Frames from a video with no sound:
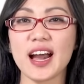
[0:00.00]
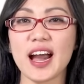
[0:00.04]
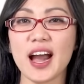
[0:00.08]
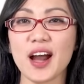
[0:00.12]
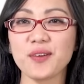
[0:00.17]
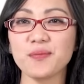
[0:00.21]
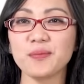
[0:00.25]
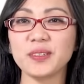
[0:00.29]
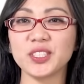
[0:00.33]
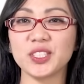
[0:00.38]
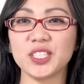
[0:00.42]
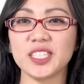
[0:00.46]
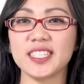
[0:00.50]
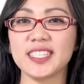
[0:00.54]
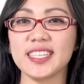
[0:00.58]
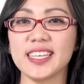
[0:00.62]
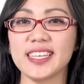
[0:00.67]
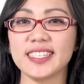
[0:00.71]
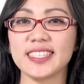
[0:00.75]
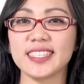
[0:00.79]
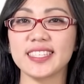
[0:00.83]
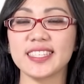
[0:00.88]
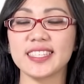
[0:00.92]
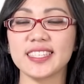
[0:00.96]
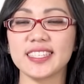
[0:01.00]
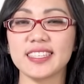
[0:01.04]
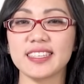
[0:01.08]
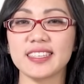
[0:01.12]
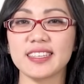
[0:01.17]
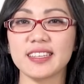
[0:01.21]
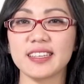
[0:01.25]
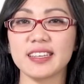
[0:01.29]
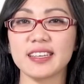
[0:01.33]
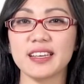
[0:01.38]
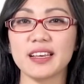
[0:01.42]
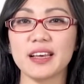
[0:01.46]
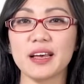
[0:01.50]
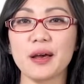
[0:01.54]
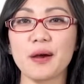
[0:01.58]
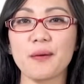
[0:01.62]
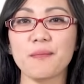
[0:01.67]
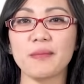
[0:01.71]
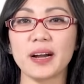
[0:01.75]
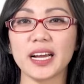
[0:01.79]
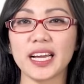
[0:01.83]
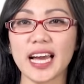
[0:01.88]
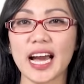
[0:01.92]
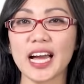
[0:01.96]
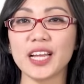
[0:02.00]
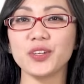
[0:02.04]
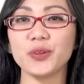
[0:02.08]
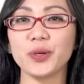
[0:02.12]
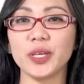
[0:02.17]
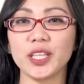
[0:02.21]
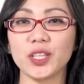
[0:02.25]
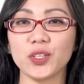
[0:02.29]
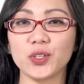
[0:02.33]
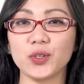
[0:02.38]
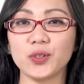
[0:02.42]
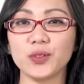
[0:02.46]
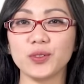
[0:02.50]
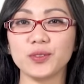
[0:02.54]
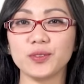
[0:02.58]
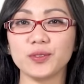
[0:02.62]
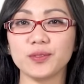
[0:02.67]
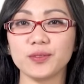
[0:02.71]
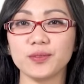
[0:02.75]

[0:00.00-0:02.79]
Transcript: how much is this? Magkano ito?